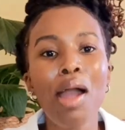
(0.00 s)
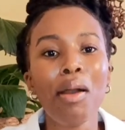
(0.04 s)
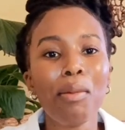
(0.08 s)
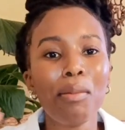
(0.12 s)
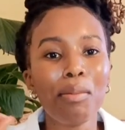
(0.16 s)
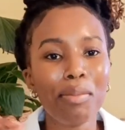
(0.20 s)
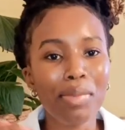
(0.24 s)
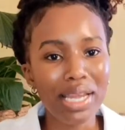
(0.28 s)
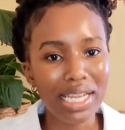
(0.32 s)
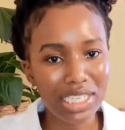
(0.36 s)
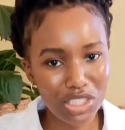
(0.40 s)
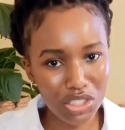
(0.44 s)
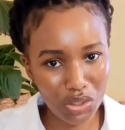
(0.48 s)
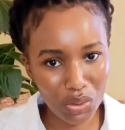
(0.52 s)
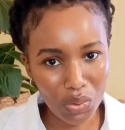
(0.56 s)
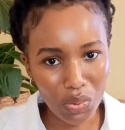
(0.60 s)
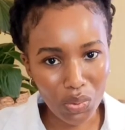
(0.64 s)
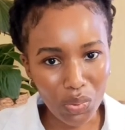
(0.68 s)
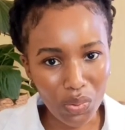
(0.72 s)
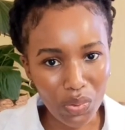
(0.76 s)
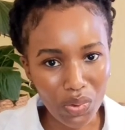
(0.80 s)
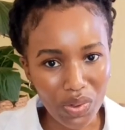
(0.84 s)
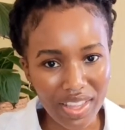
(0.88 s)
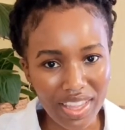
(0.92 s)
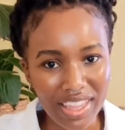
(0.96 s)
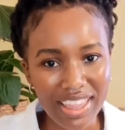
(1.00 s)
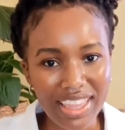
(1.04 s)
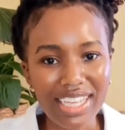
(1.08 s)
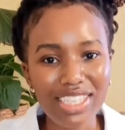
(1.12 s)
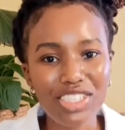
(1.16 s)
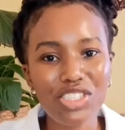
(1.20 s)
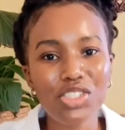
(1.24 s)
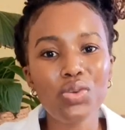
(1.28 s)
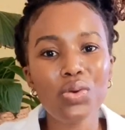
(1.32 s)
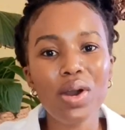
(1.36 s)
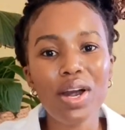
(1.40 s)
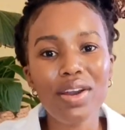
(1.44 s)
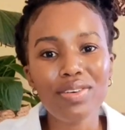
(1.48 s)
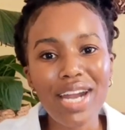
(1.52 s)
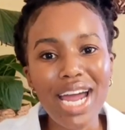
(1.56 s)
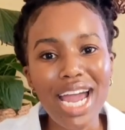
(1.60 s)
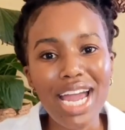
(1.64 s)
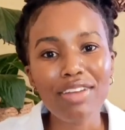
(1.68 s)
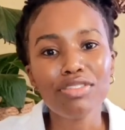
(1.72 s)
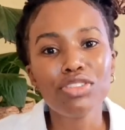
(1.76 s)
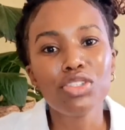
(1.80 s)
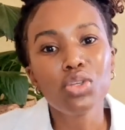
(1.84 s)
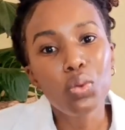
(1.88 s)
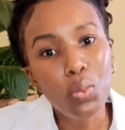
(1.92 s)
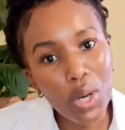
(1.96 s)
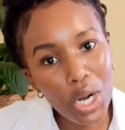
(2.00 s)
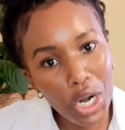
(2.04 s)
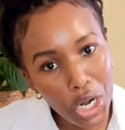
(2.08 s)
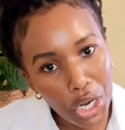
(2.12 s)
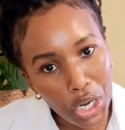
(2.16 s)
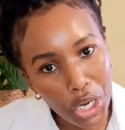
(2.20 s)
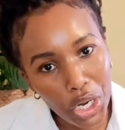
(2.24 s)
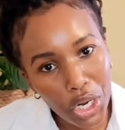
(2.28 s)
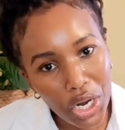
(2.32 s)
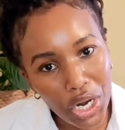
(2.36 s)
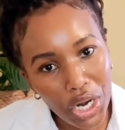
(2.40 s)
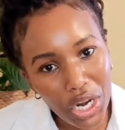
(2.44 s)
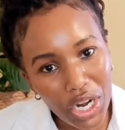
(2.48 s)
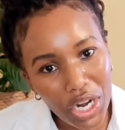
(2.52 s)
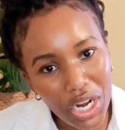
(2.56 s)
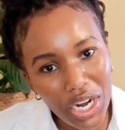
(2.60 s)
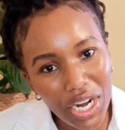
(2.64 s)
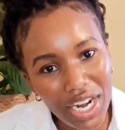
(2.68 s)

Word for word: make sure that you arrive to work.